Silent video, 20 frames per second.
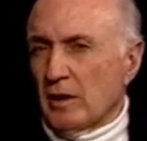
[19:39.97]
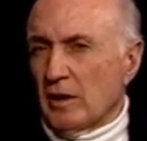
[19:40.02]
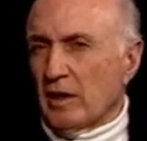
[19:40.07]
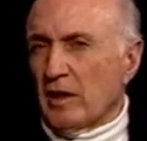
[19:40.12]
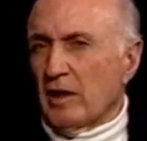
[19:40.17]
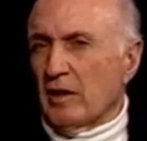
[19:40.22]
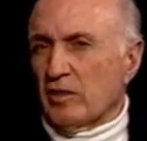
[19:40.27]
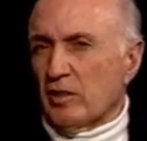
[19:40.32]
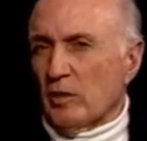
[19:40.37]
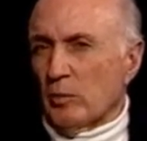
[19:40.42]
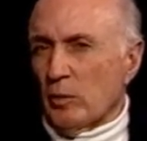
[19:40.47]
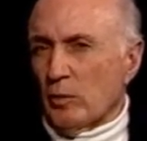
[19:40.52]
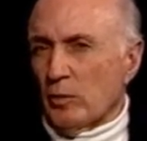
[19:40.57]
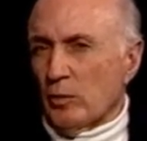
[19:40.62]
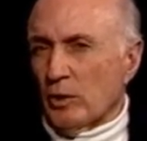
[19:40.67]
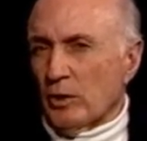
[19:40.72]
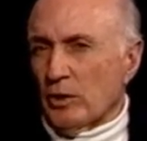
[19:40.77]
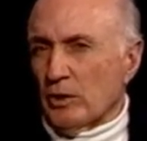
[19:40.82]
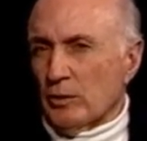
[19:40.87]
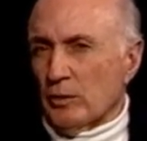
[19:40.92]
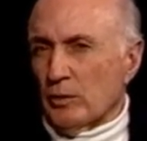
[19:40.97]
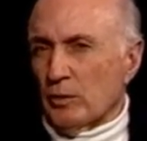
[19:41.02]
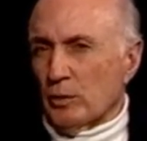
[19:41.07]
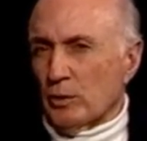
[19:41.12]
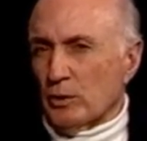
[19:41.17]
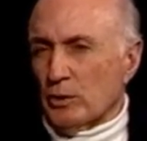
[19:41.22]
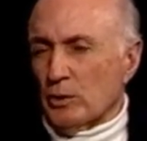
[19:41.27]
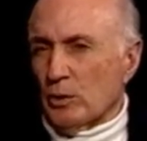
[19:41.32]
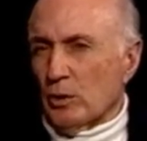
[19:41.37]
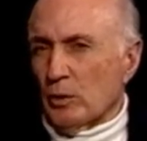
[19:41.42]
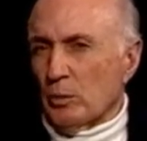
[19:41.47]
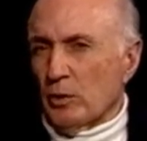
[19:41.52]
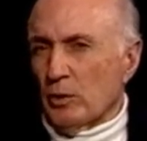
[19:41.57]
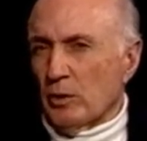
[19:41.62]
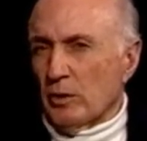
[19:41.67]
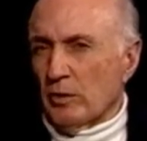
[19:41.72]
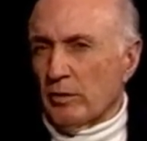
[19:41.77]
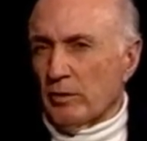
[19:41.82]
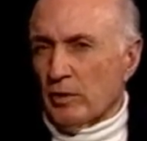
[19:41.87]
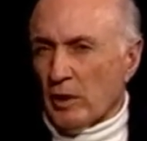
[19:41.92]
it gives them a voice for a short
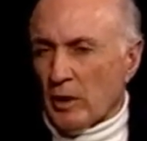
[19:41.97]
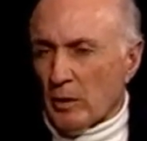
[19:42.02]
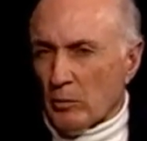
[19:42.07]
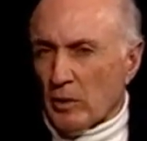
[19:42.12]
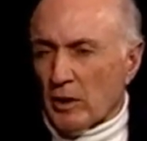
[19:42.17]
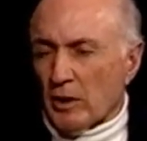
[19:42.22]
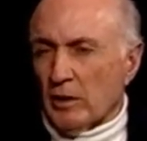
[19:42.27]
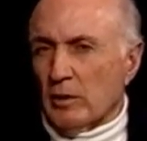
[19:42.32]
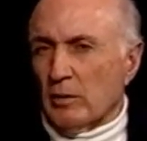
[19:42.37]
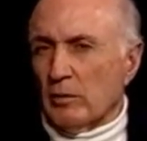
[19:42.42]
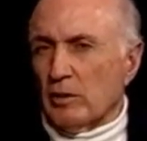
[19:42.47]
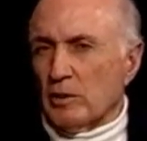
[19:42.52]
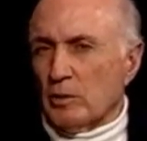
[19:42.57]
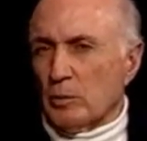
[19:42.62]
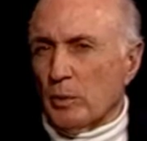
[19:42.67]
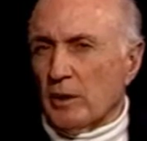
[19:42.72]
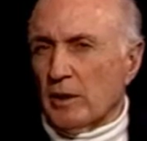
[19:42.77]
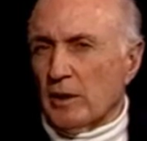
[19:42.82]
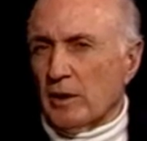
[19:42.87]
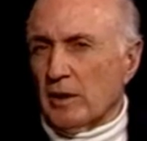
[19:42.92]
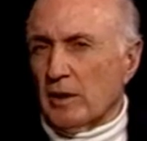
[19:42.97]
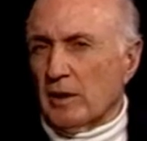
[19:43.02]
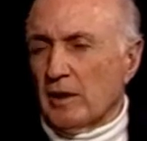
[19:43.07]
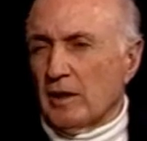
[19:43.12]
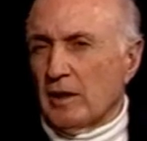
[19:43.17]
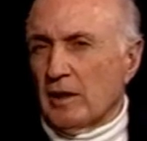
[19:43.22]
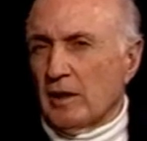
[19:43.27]
period of time, relatively speaking,